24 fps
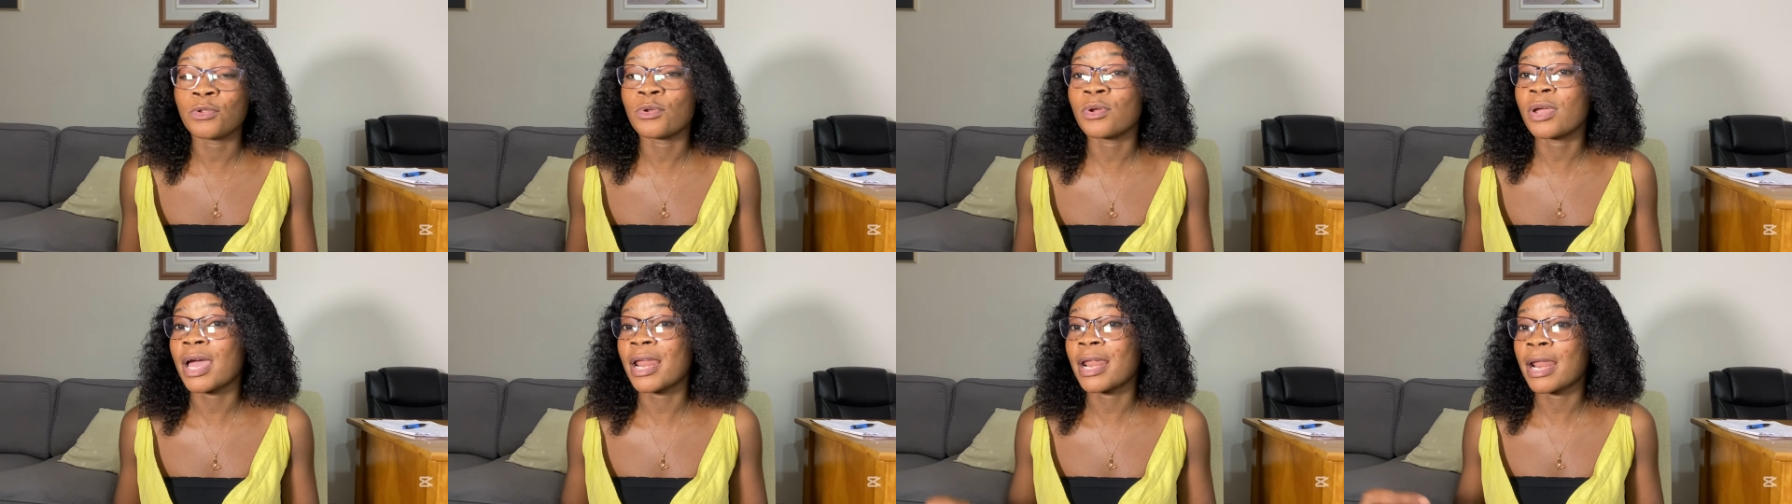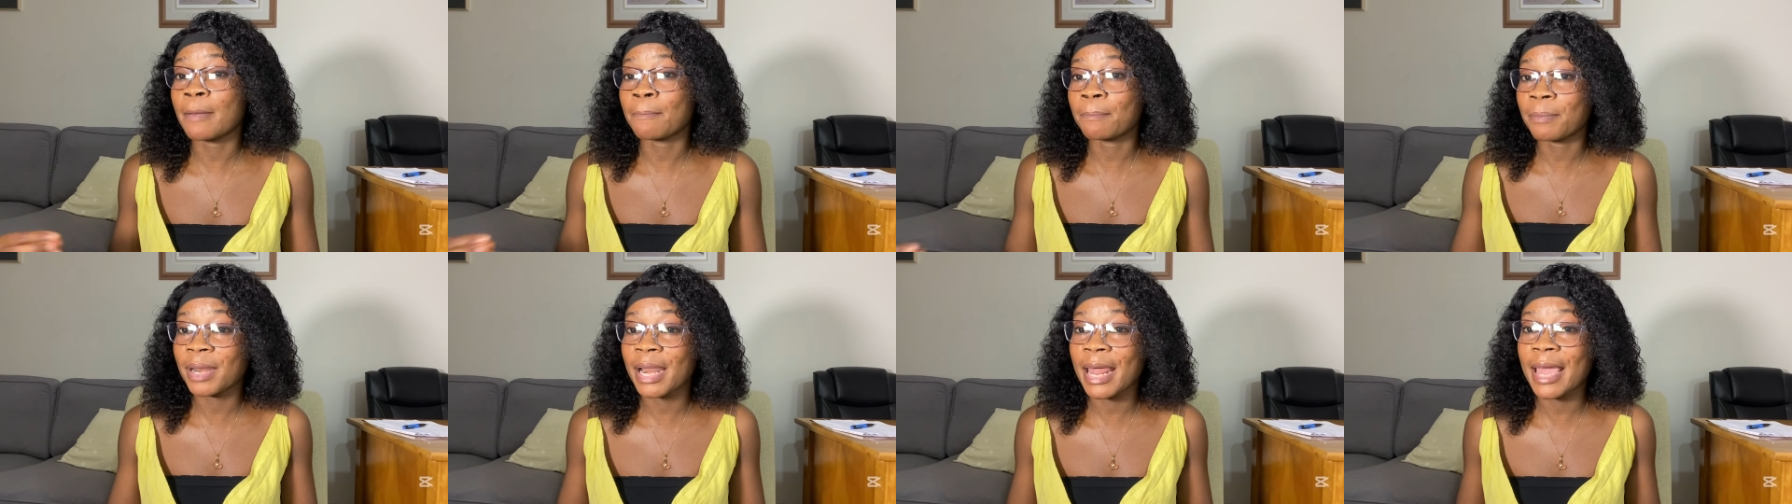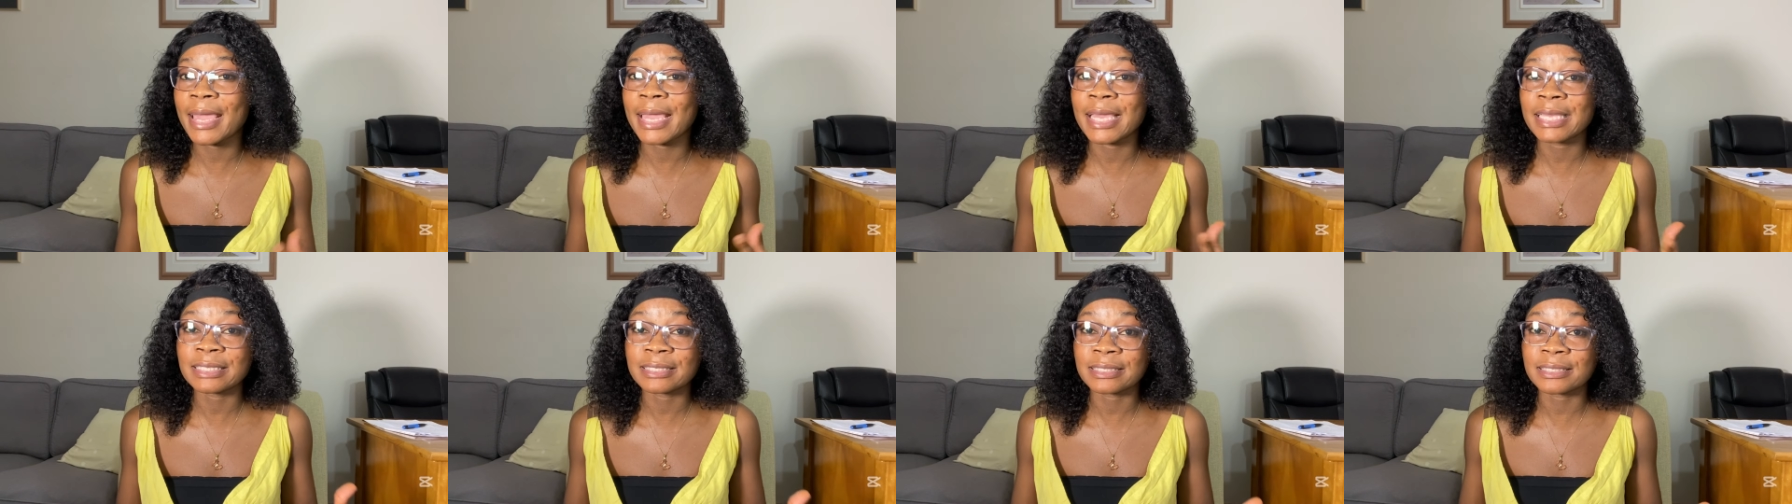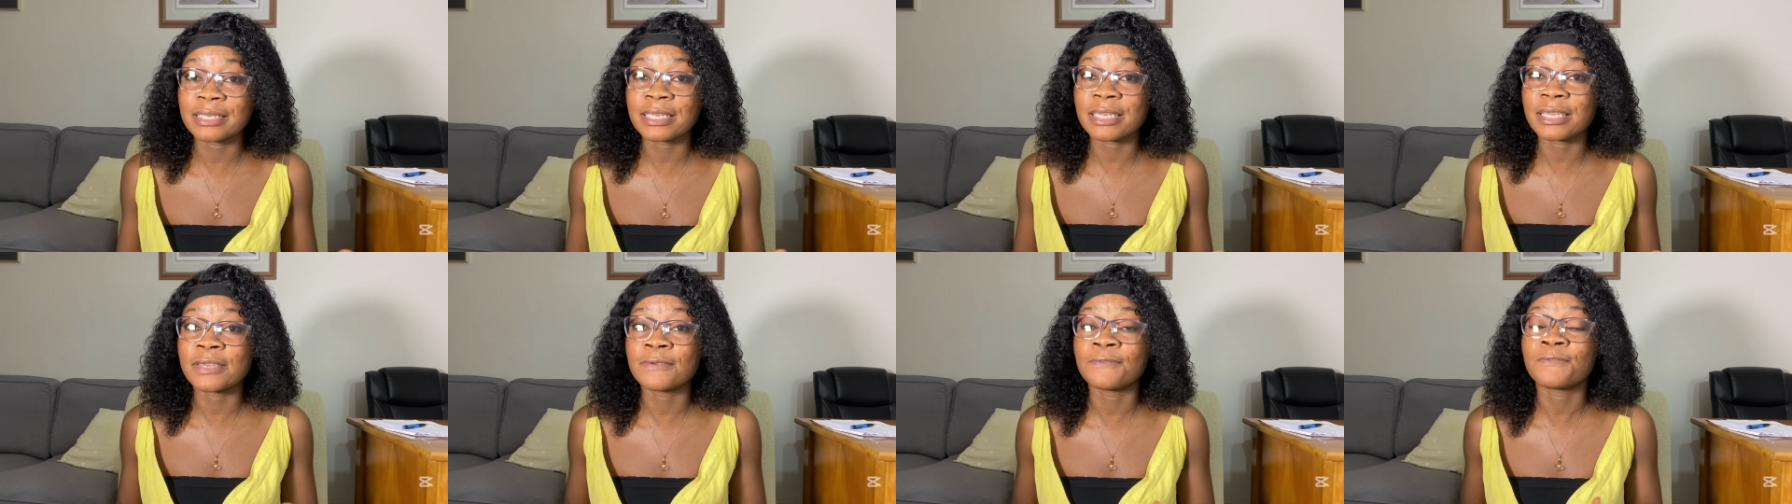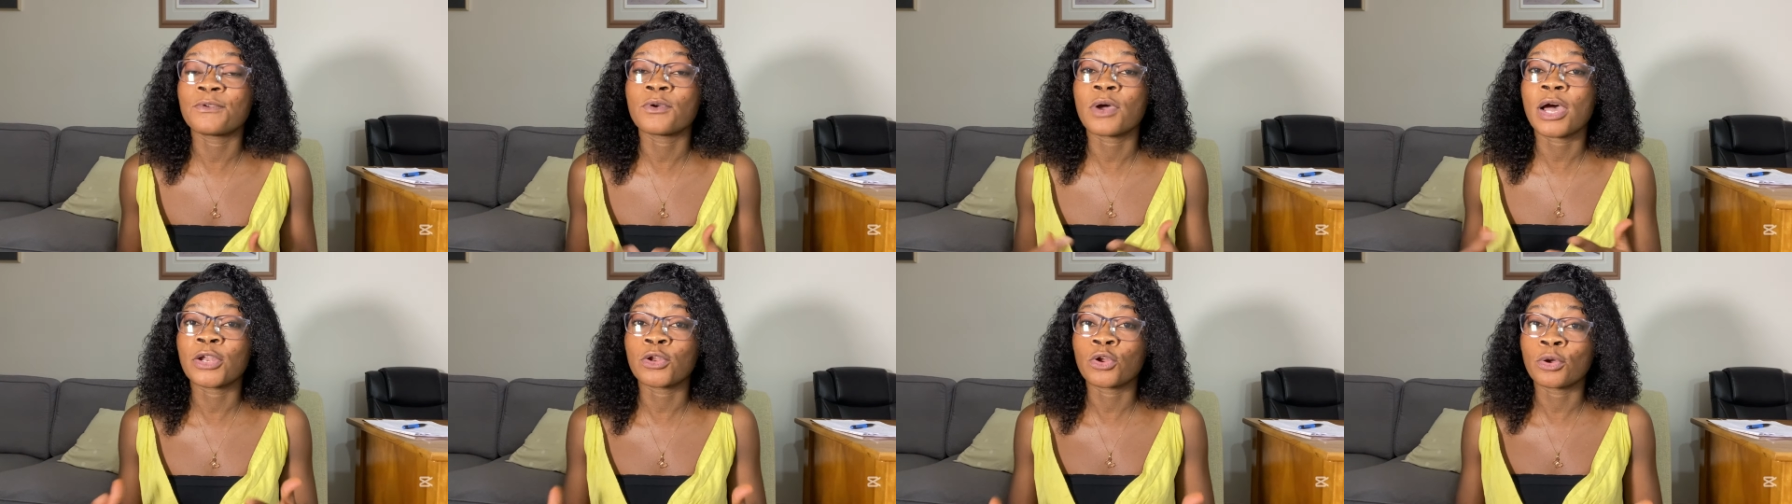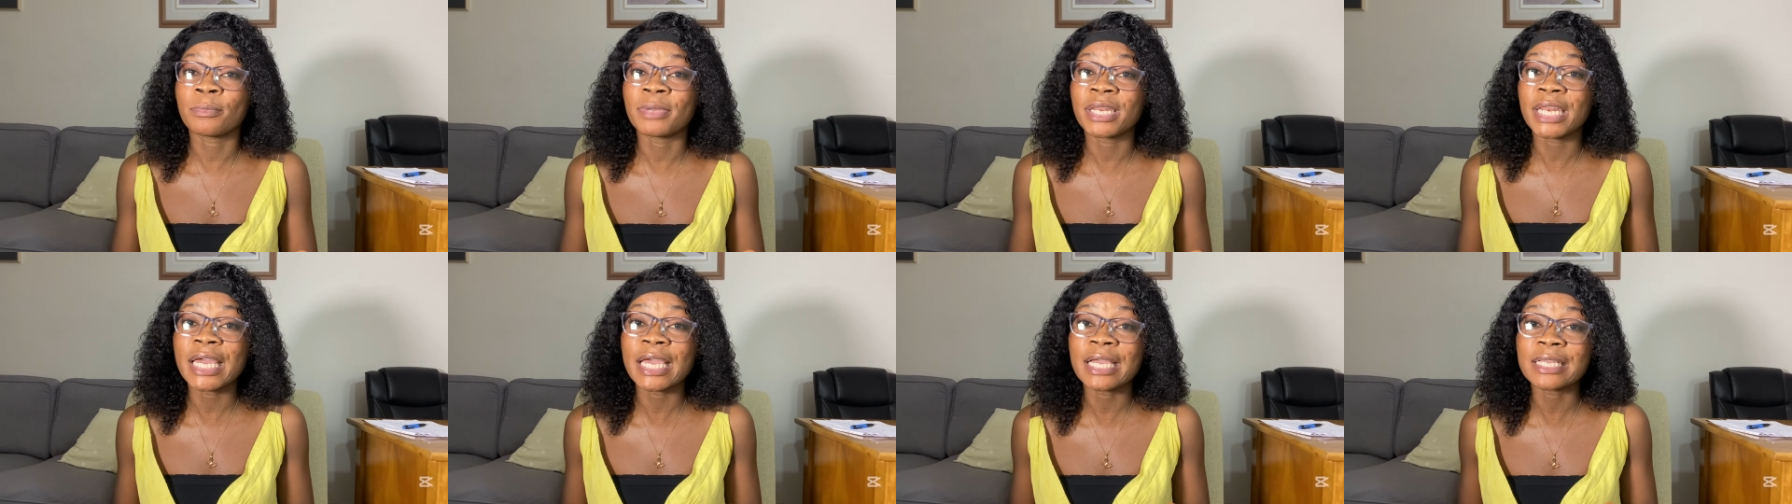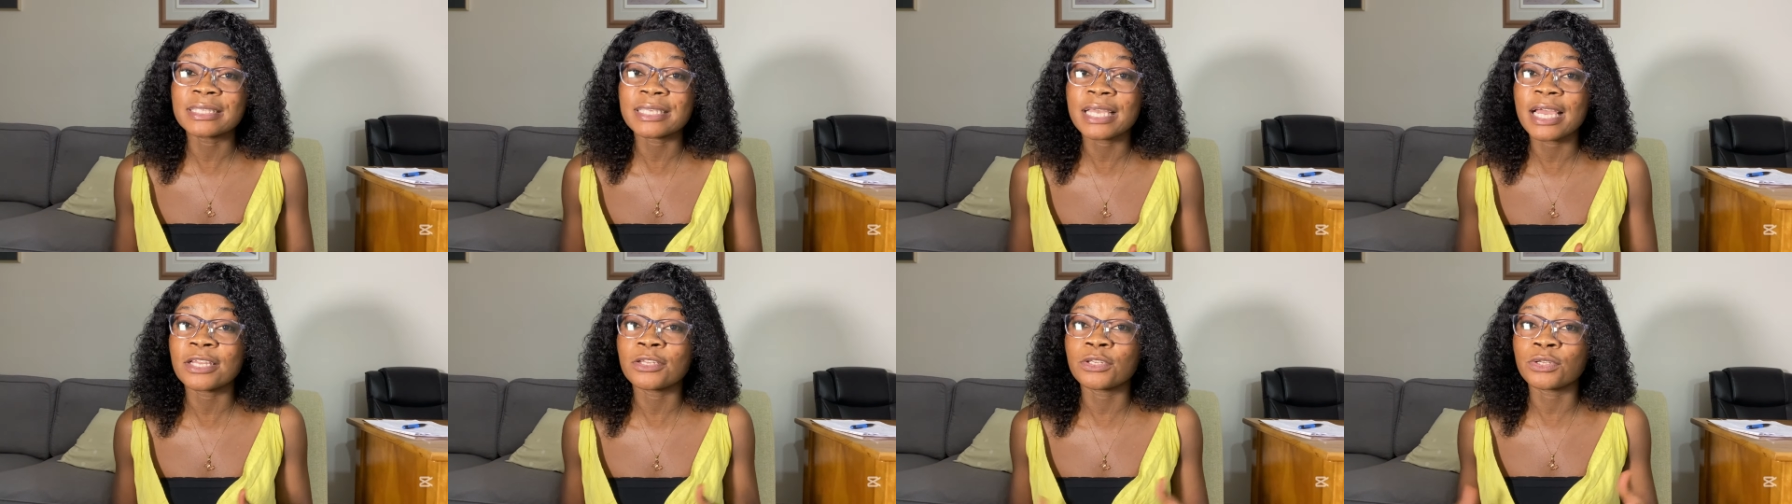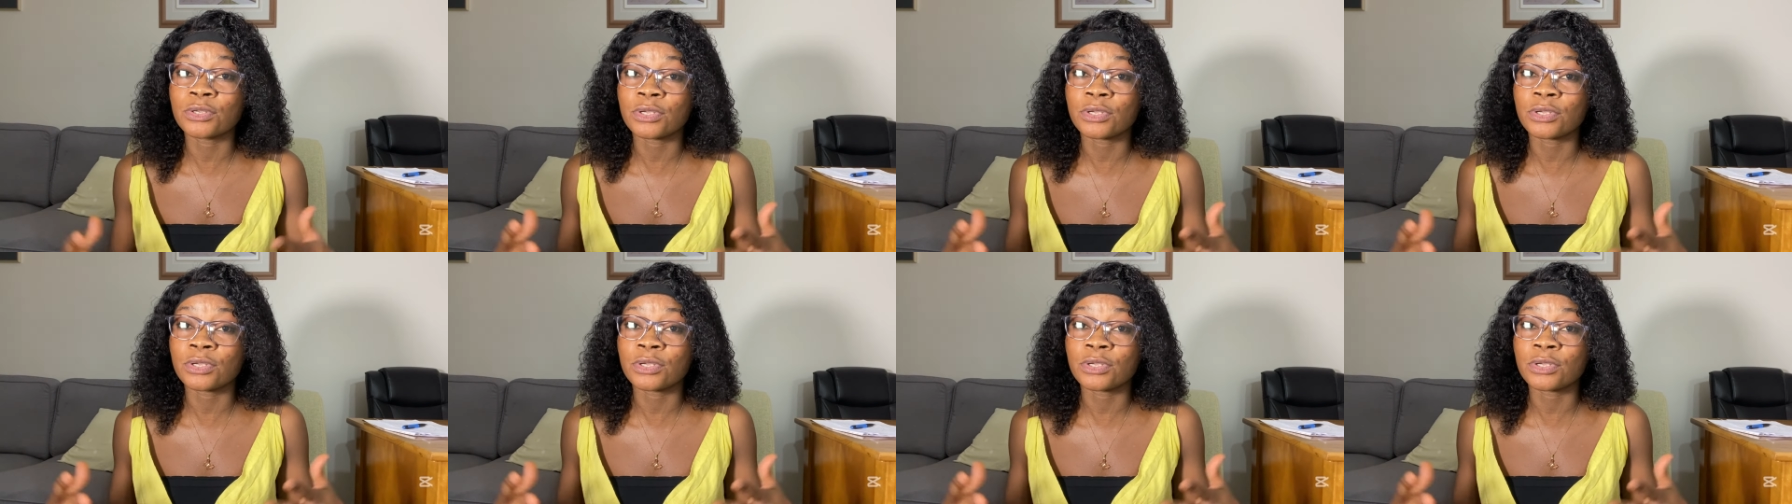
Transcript: You can apply and see if you are nominated.